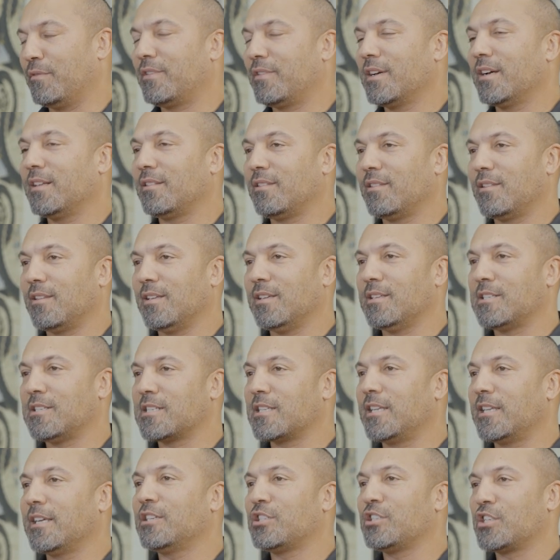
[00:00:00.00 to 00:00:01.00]
We've got these
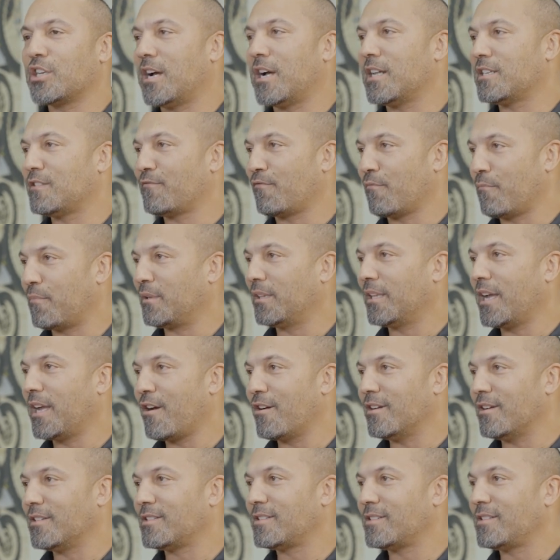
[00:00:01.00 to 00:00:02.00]
slingshots from
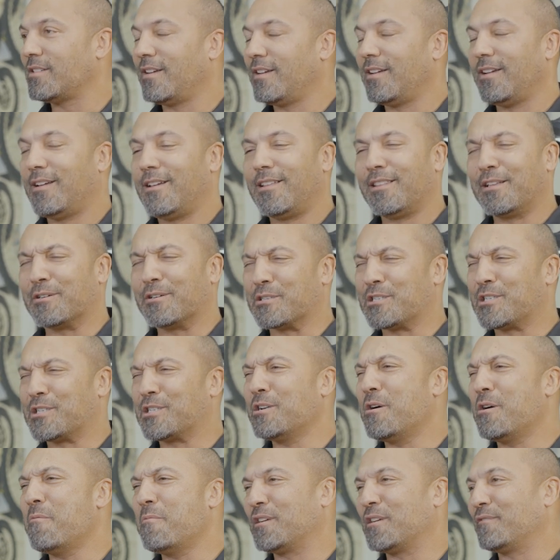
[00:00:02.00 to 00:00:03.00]
Polaris that are
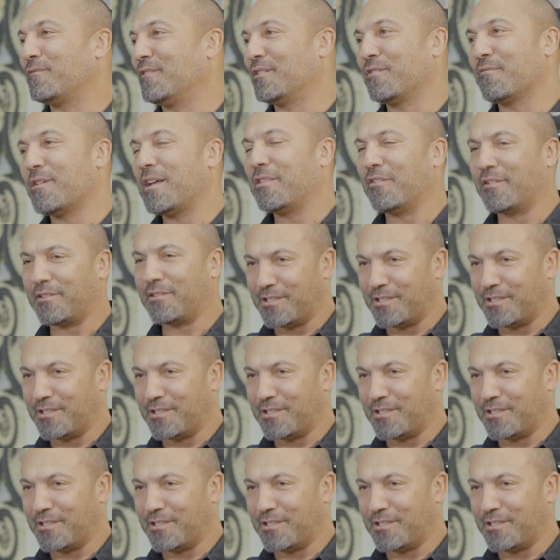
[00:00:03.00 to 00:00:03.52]
so much fun to ride.